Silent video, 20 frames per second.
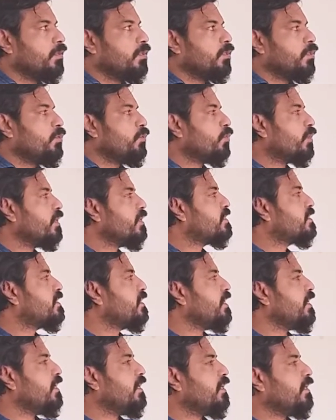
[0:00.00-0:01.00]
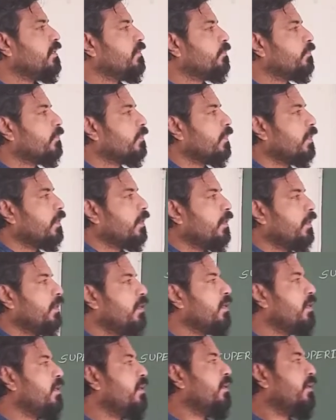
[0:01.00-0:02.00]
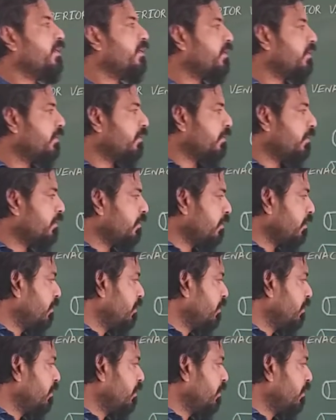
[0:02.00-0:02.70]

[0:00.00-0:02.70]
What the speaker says: You can see here